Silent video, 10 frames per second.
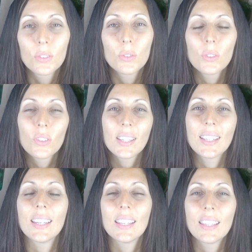Do not
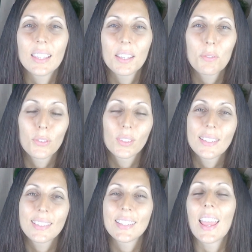eat anything for at
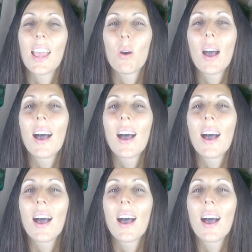least an hour